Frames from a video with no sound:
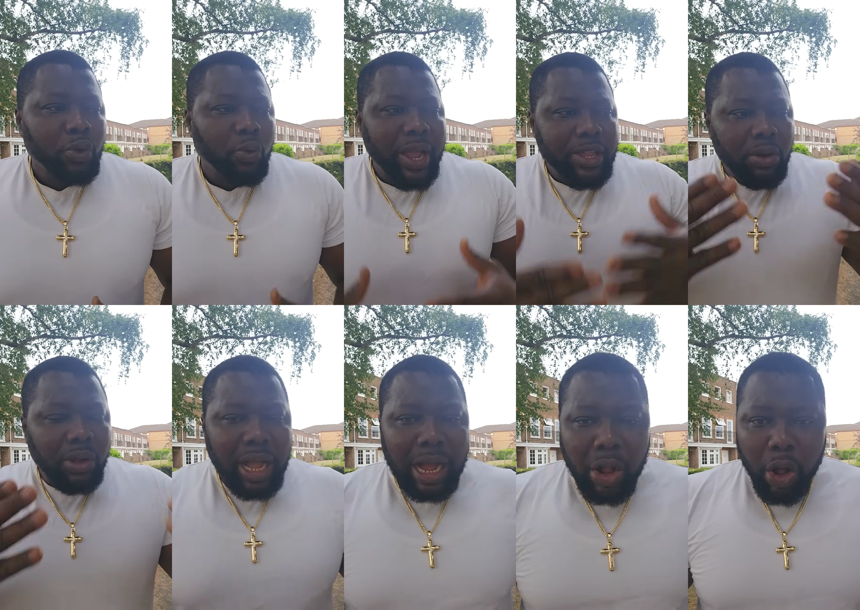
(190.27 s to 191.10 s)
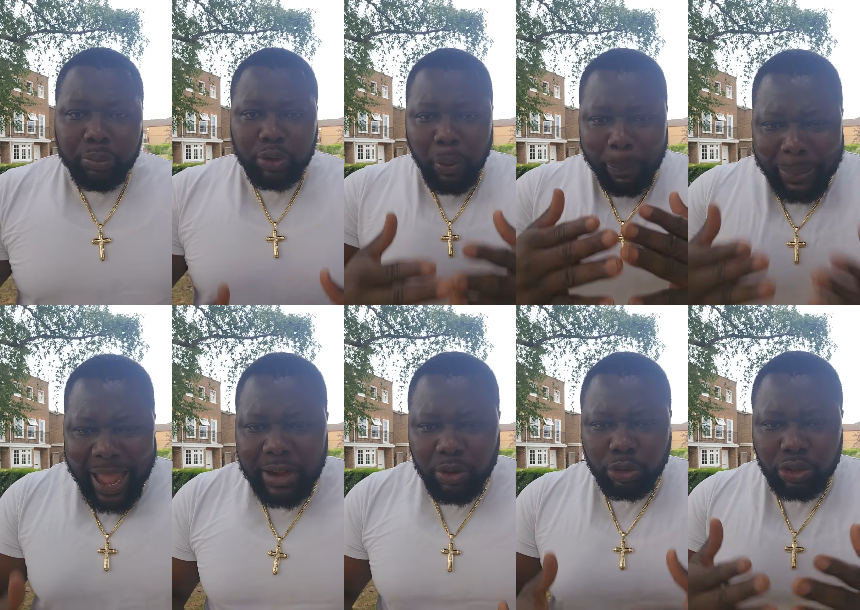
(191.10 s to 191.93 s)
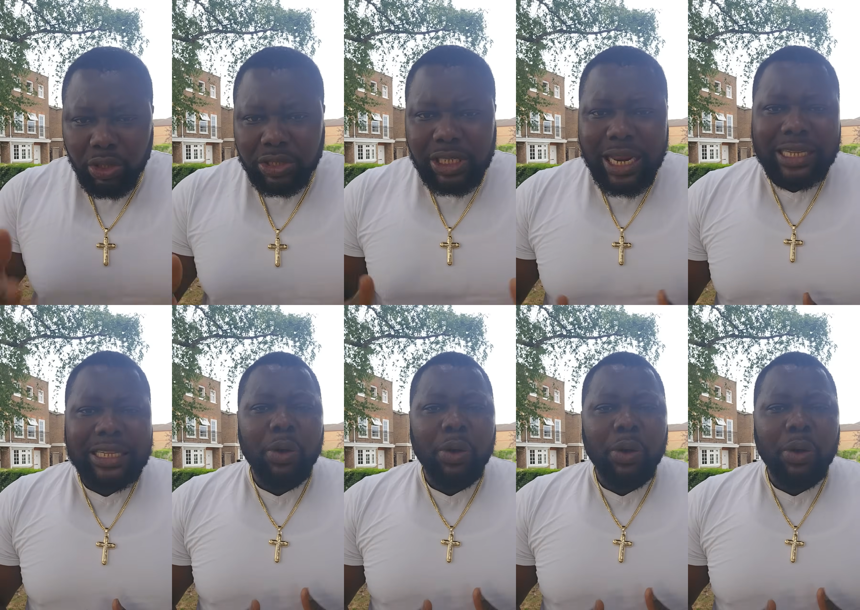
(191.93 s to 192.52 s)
when you come to peddle such lies,